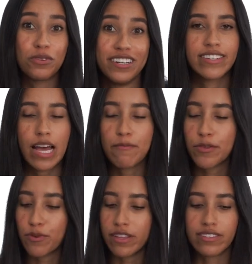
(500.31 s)
Step
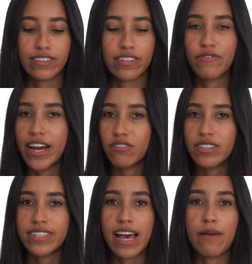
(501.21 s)
3, this is the final
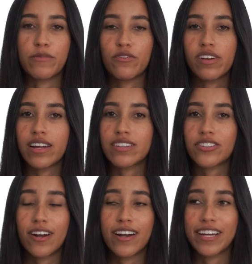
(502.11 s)
step. You've got to
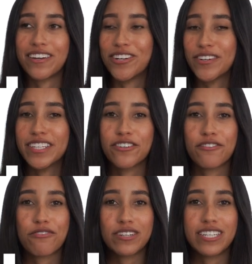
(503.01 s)
start ignoring your
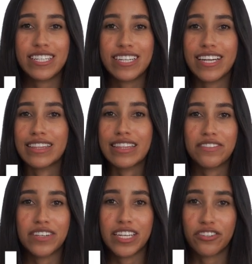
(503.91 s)
3D and
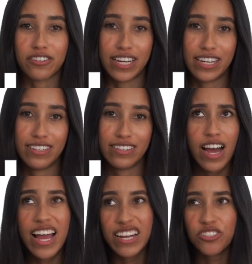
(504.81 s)
living in your end.
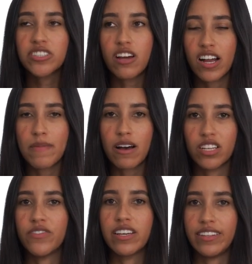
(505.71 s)
I actually talk about
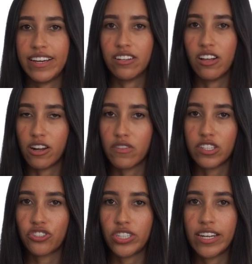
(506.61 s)
living in the end a lot on
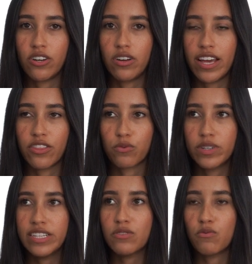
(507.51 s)
this channel, and the
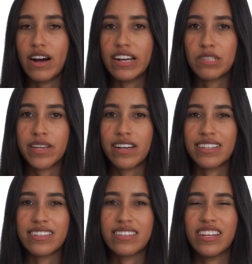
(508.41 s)
reason why is because
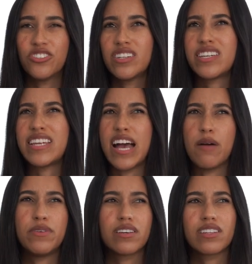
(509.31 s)
it's such a
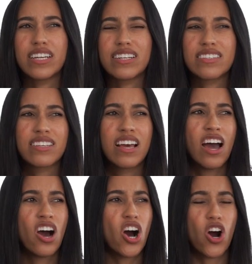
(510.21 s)
nebulous,
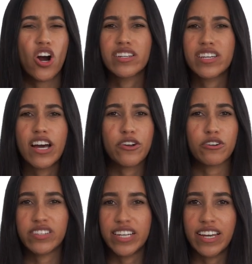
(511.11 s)
hard to
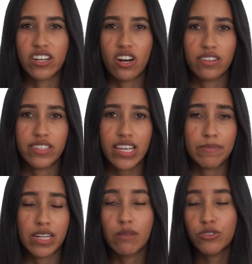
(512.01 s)
understand
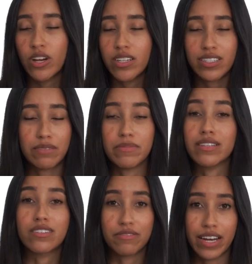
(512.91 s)
concept, and I'm trying to
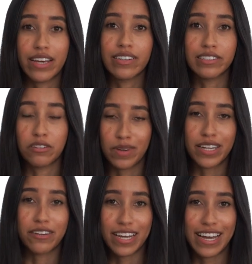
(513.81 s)
demystify it a little bit,
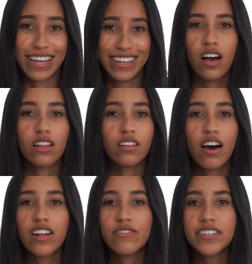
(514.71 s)
okay? A
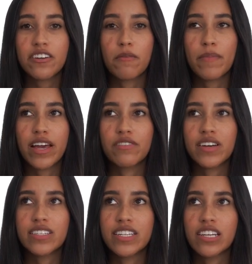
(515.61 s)
lot of us are
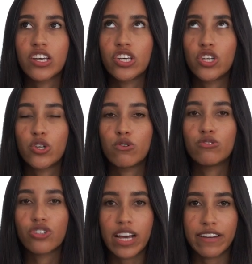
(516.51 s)
manifesting
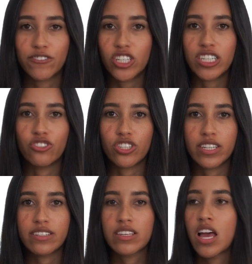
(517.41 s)
huge life
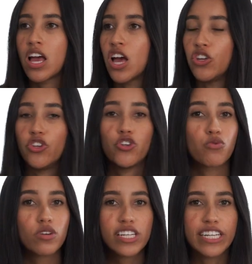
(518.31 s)
changes,
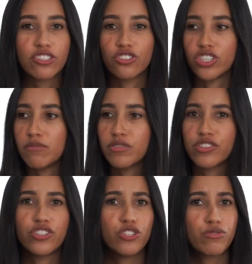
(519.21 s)
new relationships,
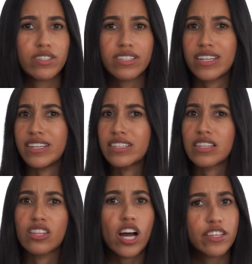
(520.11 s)
new cities,
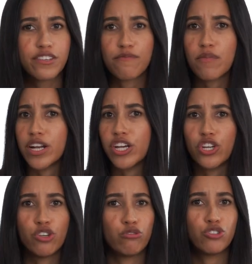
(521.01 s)
lots of money,
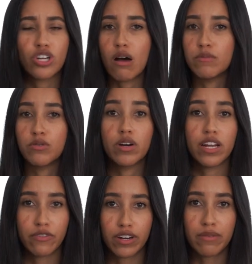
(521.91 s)
new jobs,
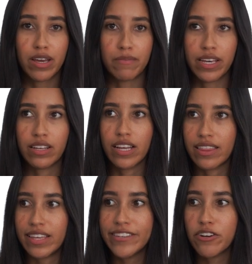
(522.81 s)
whatever it may be.
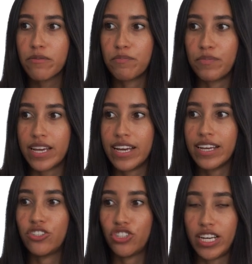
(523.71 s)
Like, these are
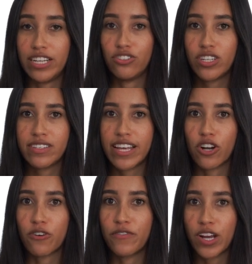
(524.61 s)
big changes that
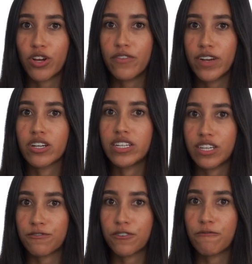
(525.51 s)
are very, very
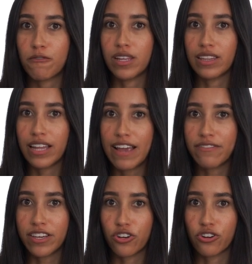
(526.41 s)
different from the life
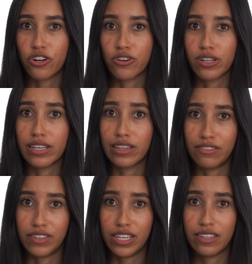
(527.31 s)
that you're currently
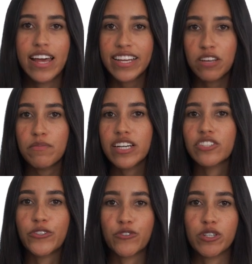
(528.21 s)
living. And it can be
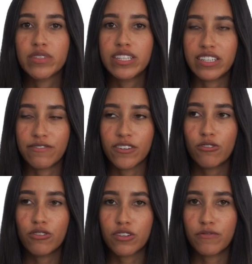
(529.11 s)
extremely
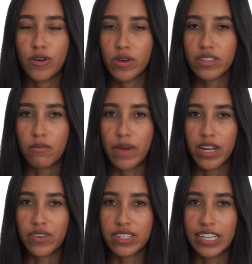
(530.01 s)
difficult to focus on
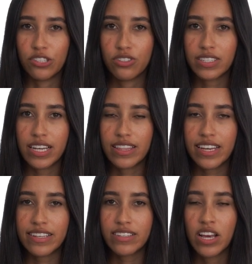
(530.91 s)
manifestations like
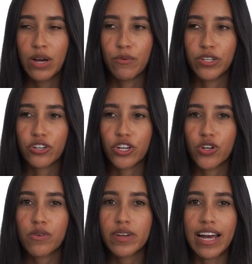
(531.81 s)
this when your
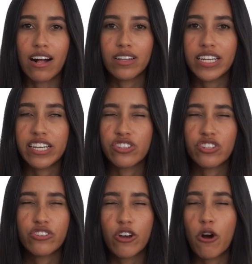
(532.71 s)
current reality is
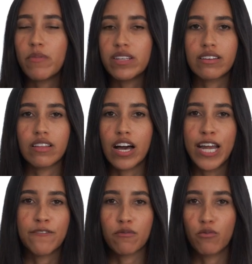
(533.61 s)
so
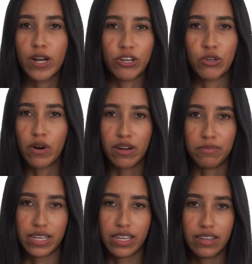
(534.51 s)
misaligned from where you want
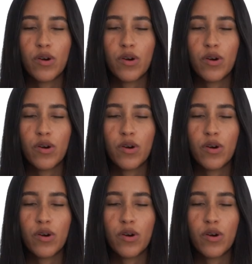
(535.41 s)
to be.